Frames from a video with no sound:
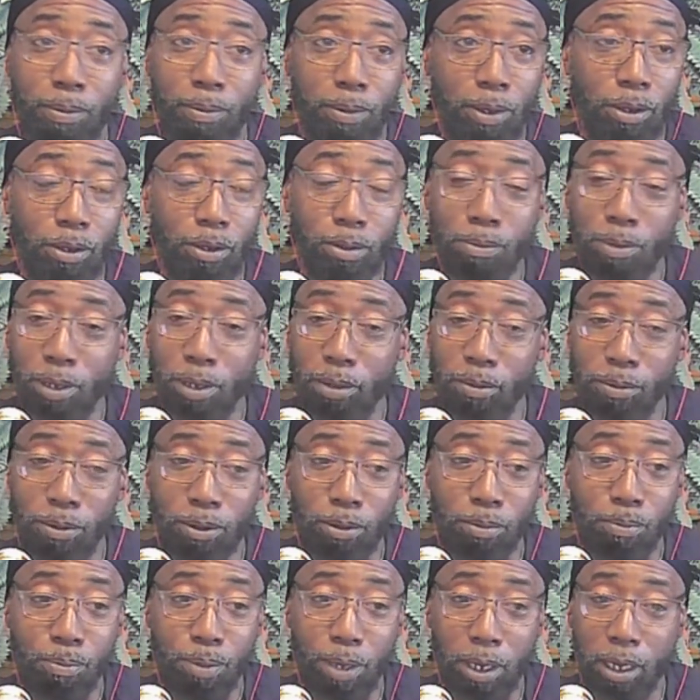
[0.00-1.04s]
Because many
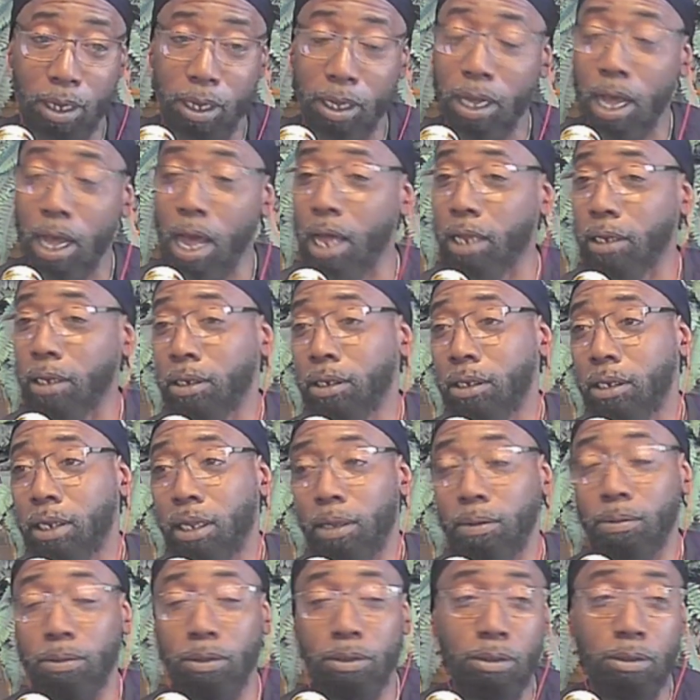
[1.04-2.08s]
was picking cotton,
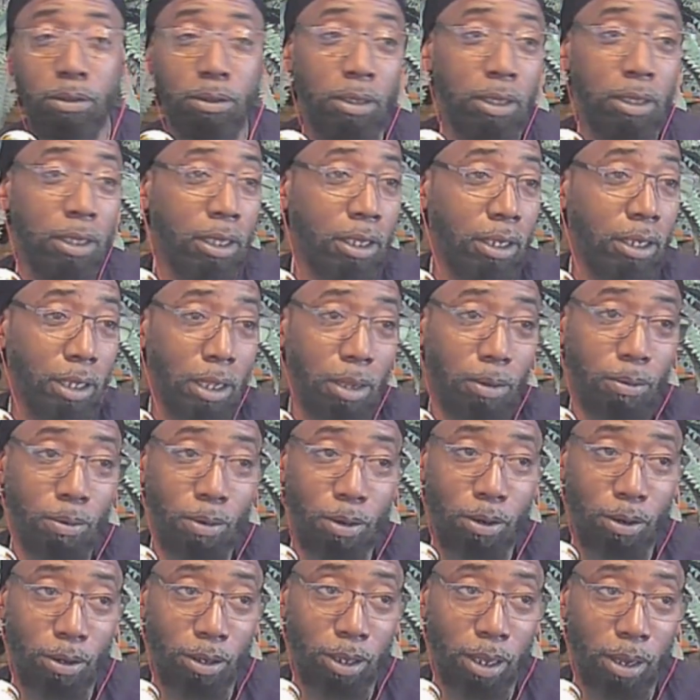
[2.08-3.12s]
they
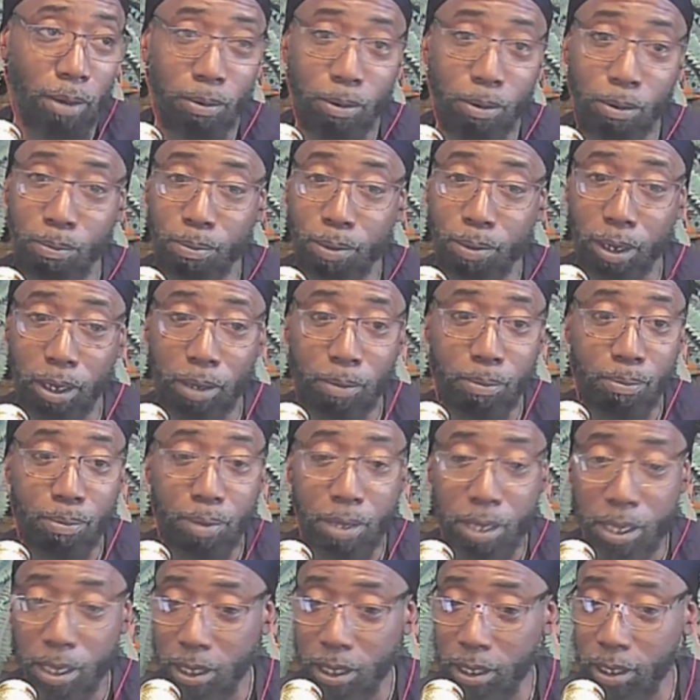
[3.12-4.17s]
were picking
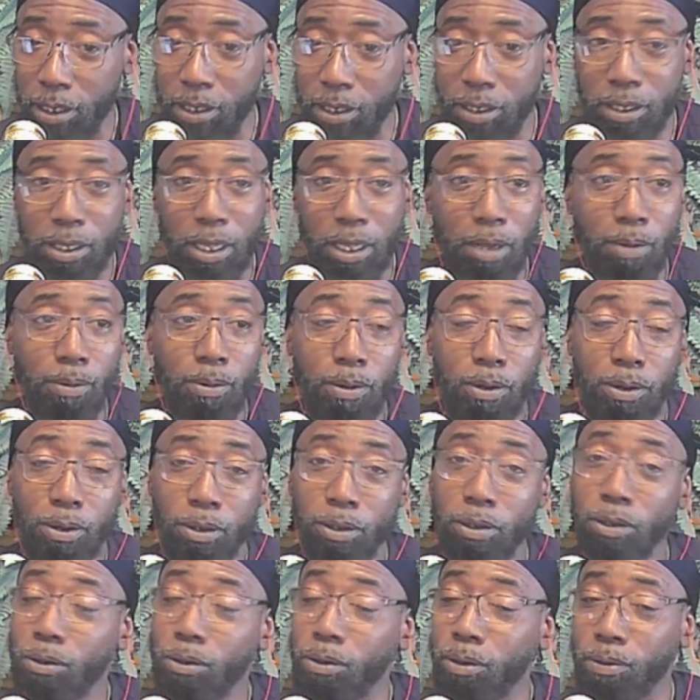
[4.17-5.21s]
peas, were
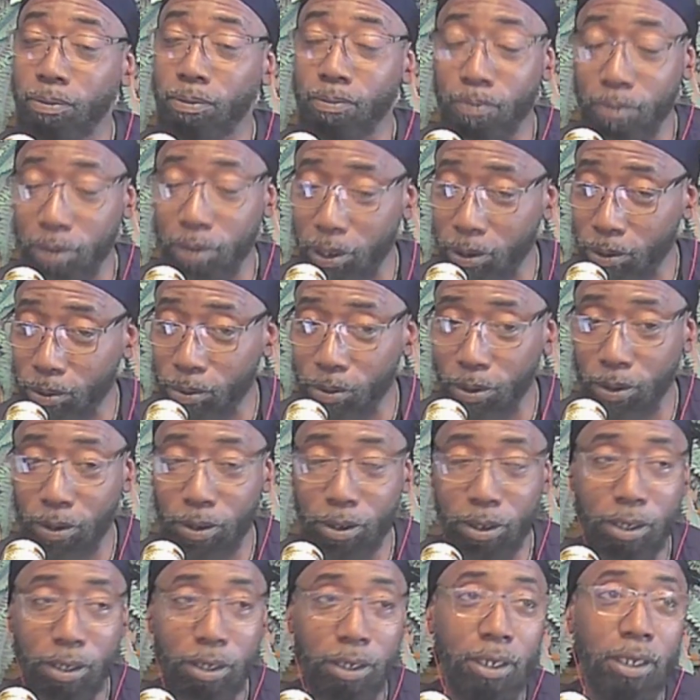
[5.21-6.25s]
doing field
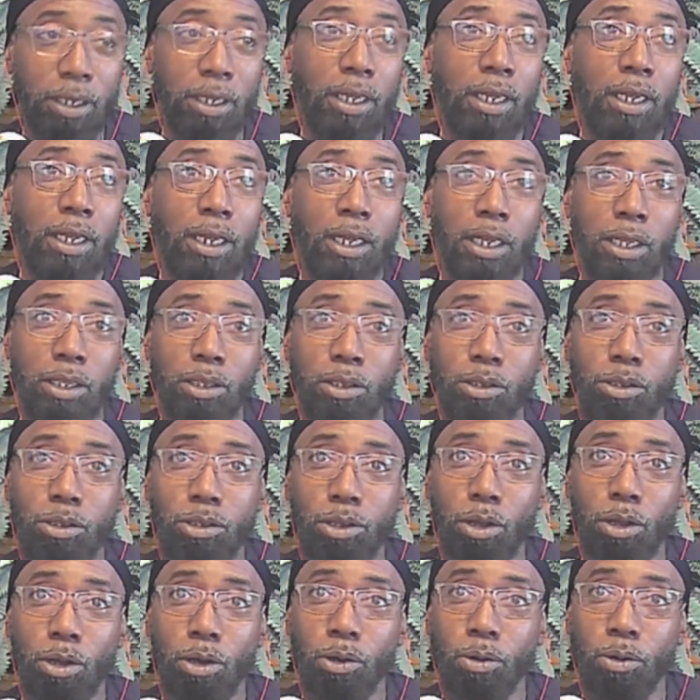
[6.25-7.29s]
work, and
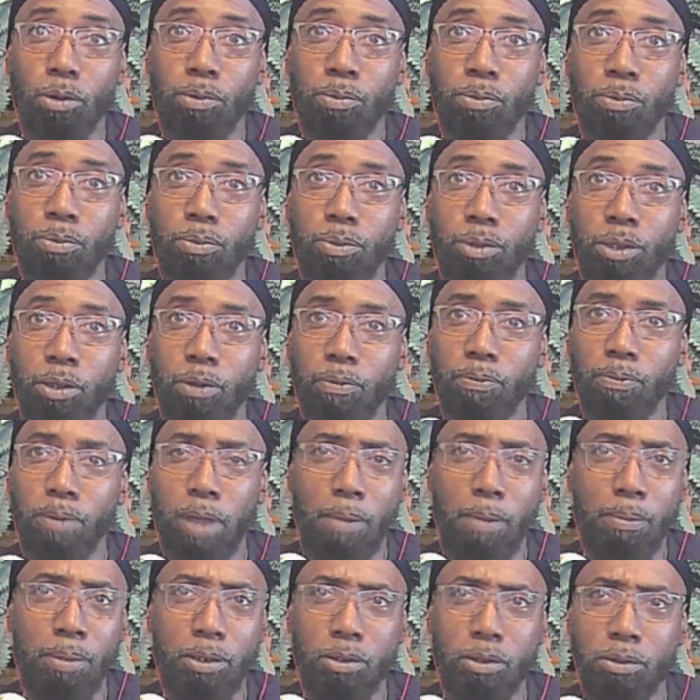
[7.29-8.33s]
so the
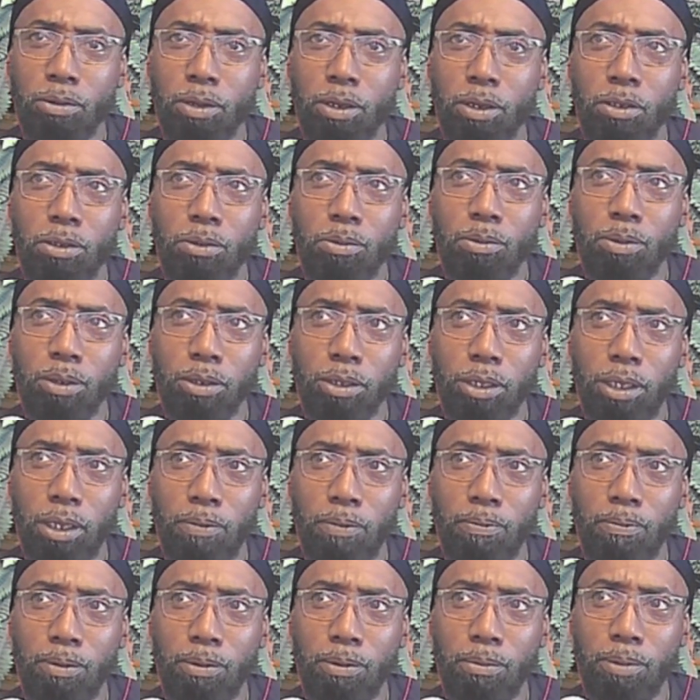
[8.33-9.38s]
family structure was
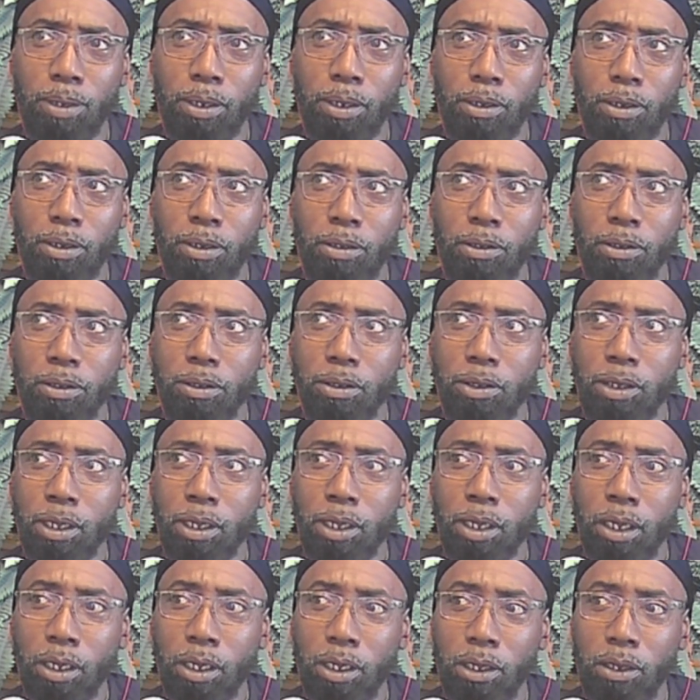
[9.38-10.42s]
different because
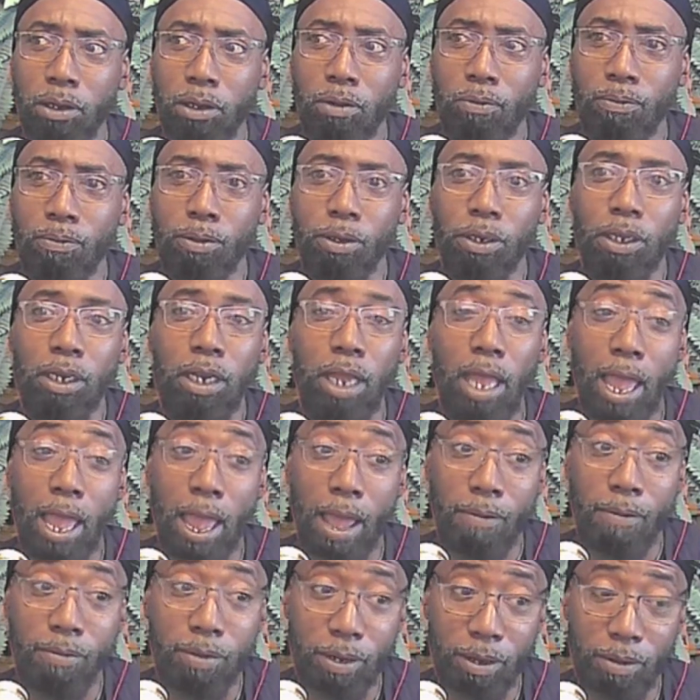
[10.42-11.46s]
if you didn't
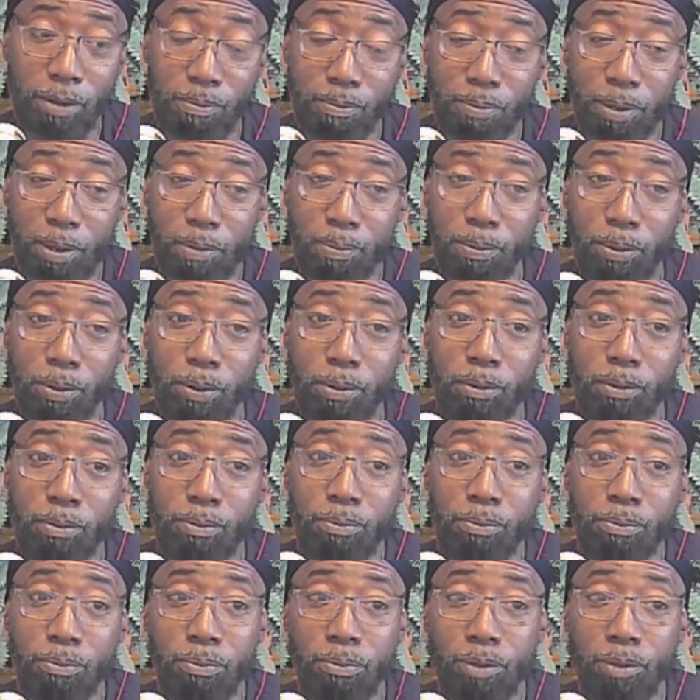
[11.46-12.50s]
have enough people
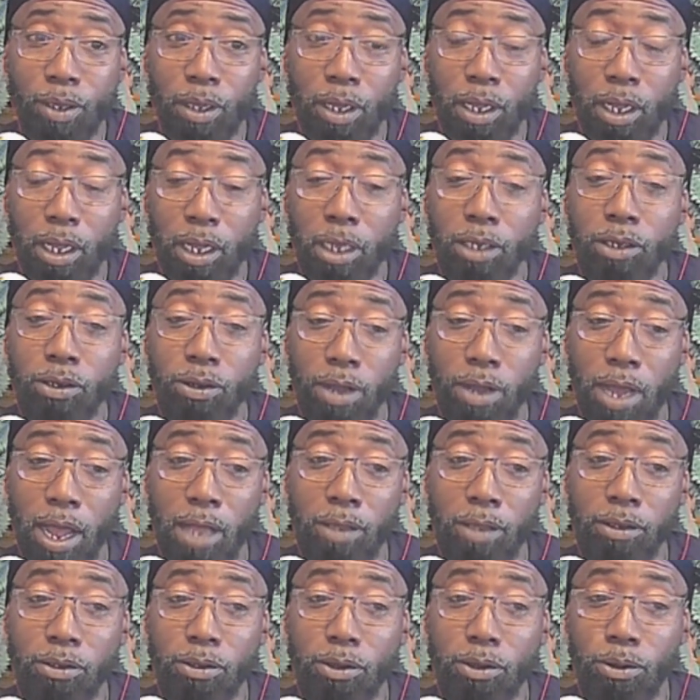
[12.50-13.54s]
in your
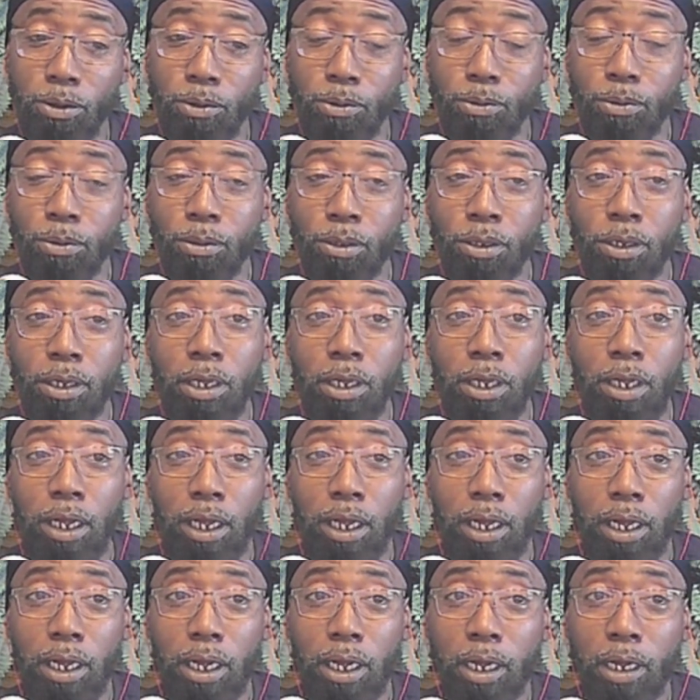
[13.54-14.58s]
household,
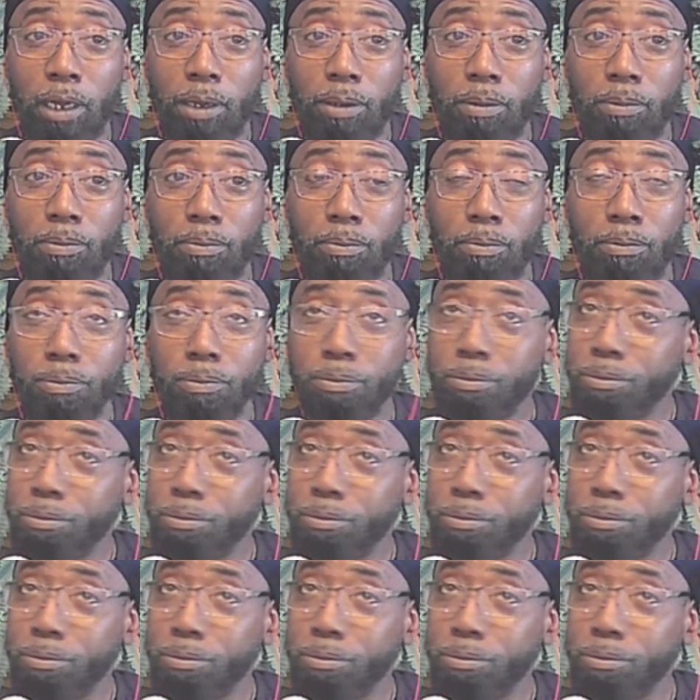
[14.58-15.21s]
um,